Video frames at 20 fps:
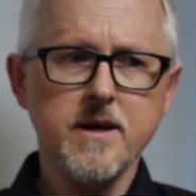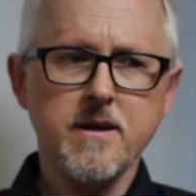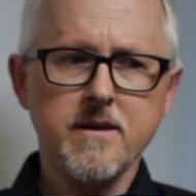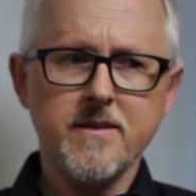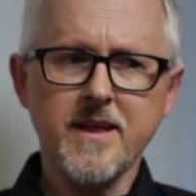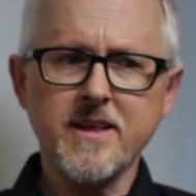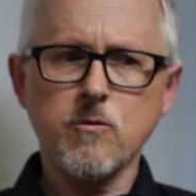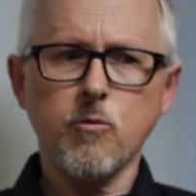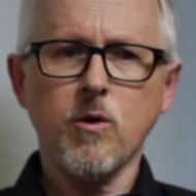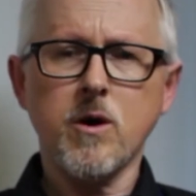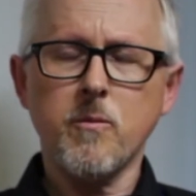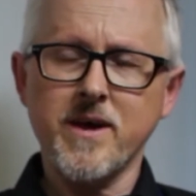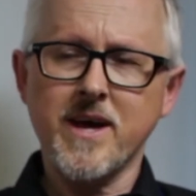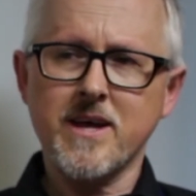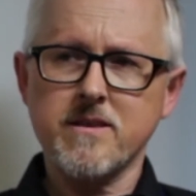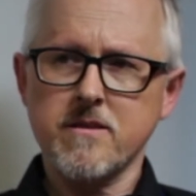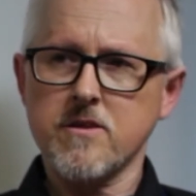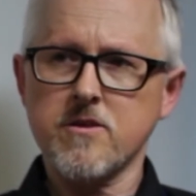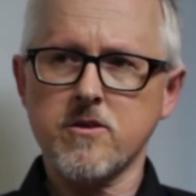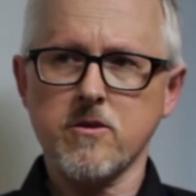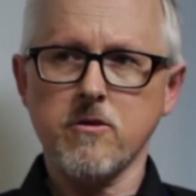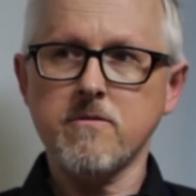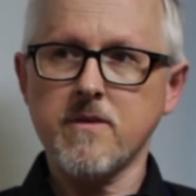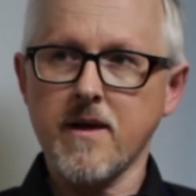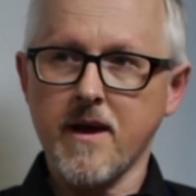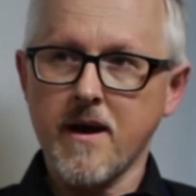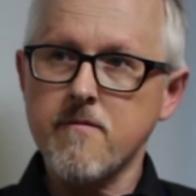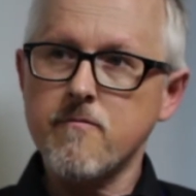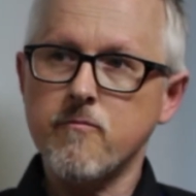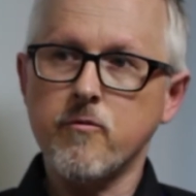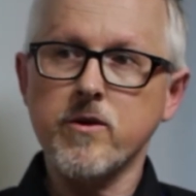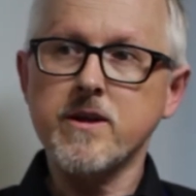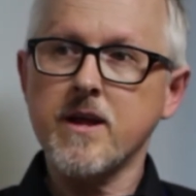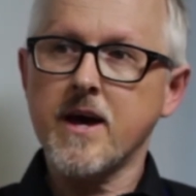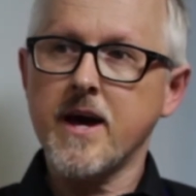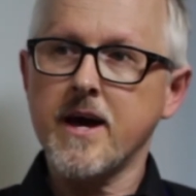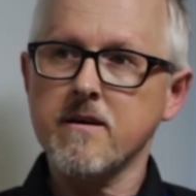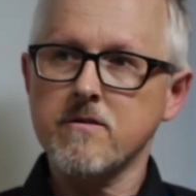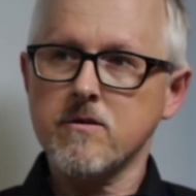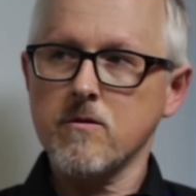That's why we had the suit every
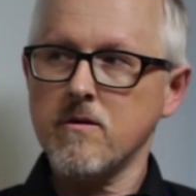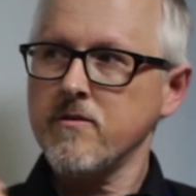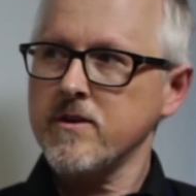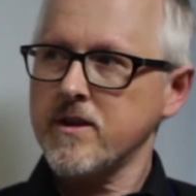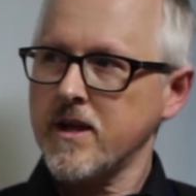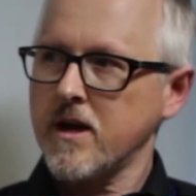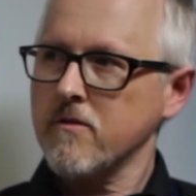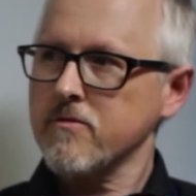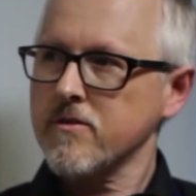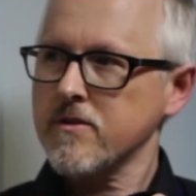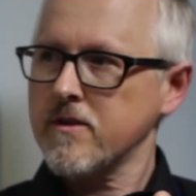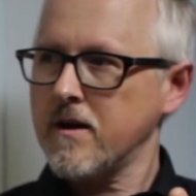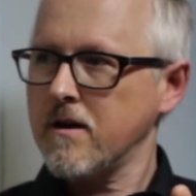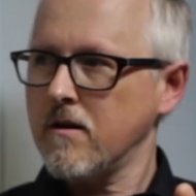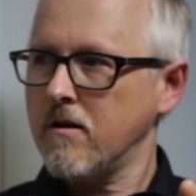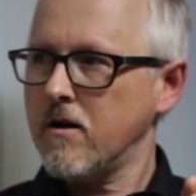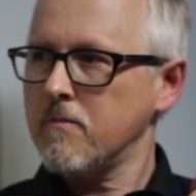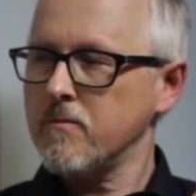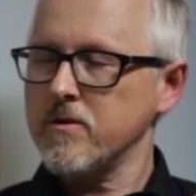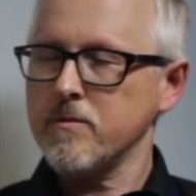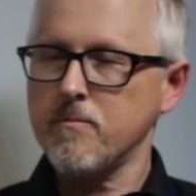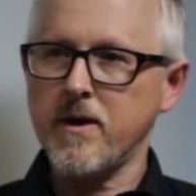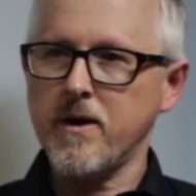day. So every day on set, Armored